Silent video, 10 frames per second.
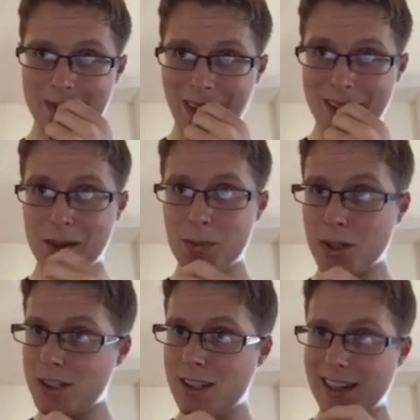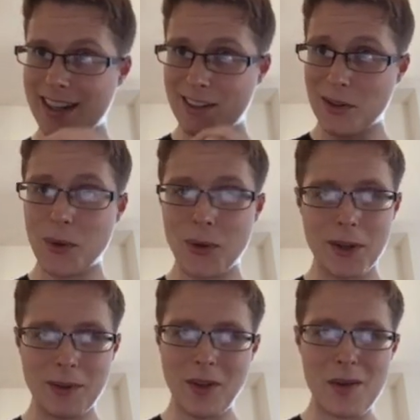It's pretty dang
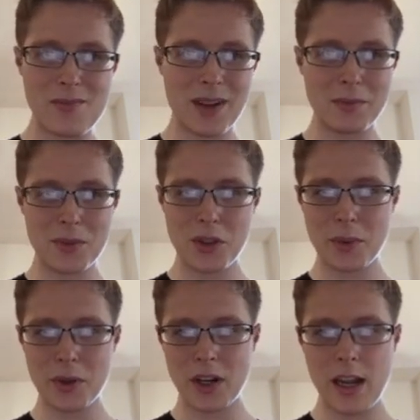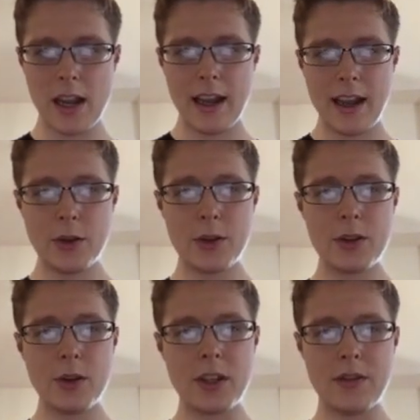cool. I'm super. And you can
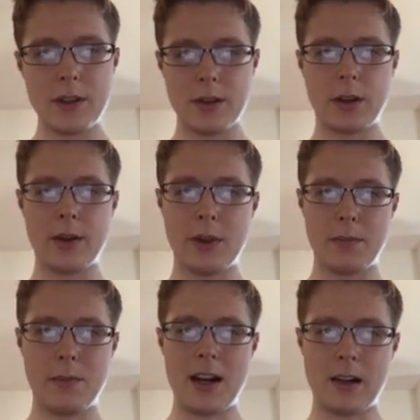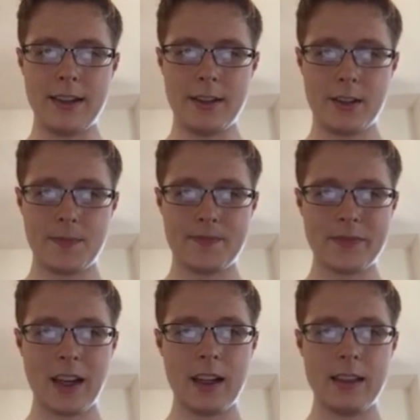even look at what the model is
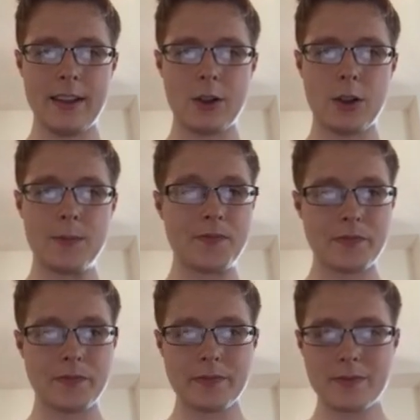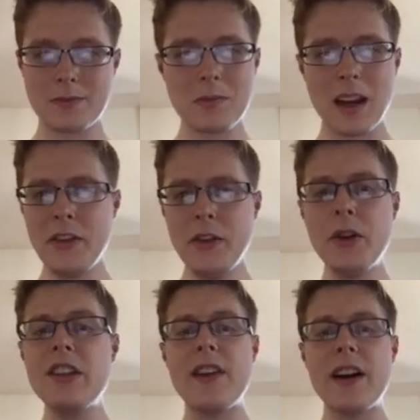later on. And you
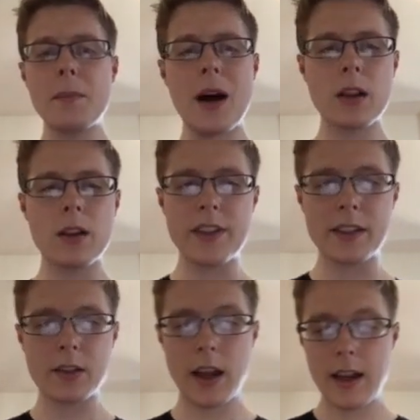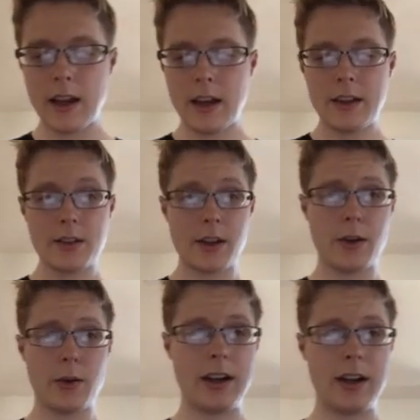can define a model of this.
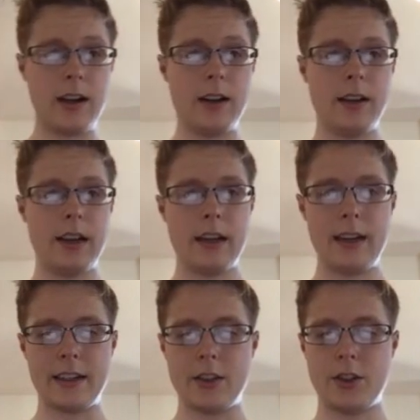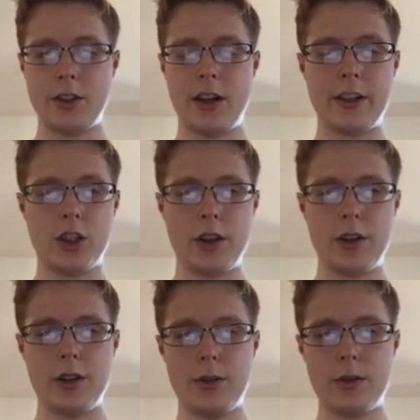So I can show
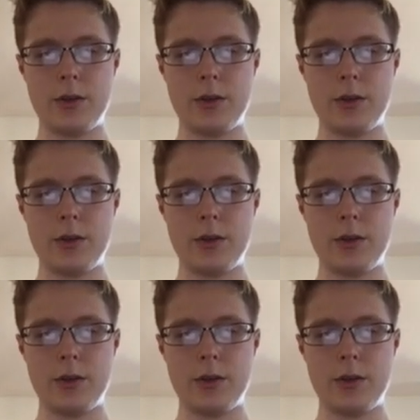you.